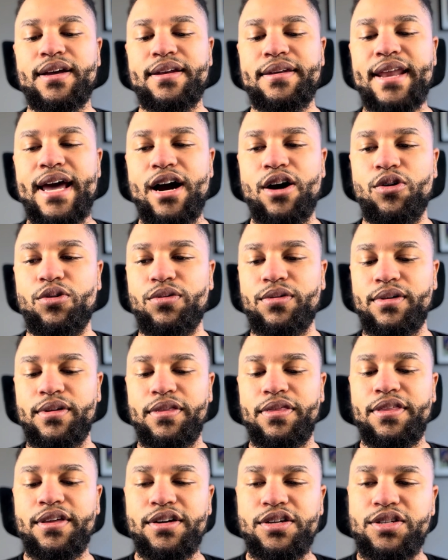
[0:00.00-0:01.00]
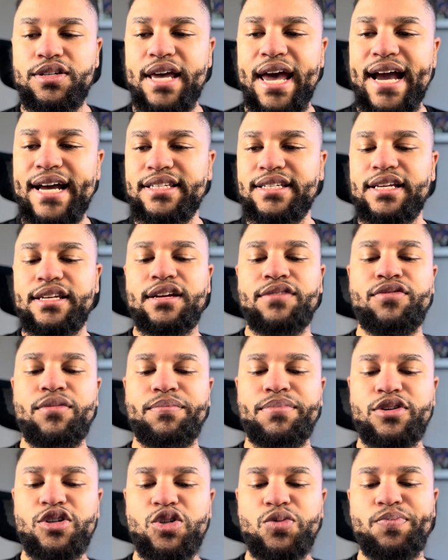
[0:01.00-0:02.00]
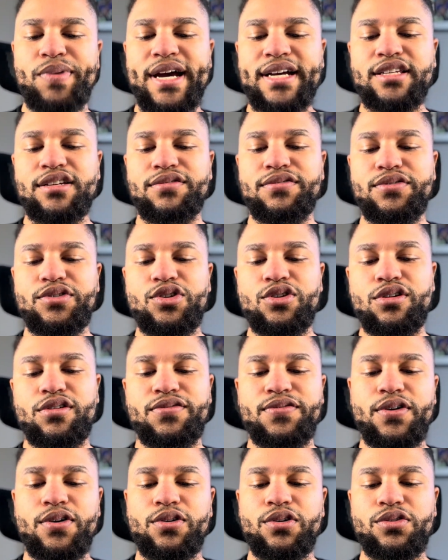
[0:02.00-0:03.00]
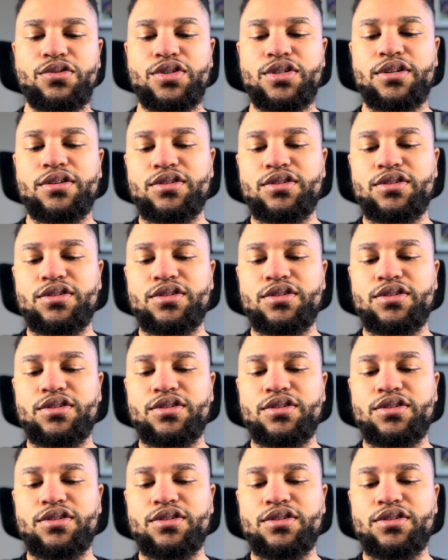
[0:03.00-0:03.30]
Now, this adds a different perspective to your photos.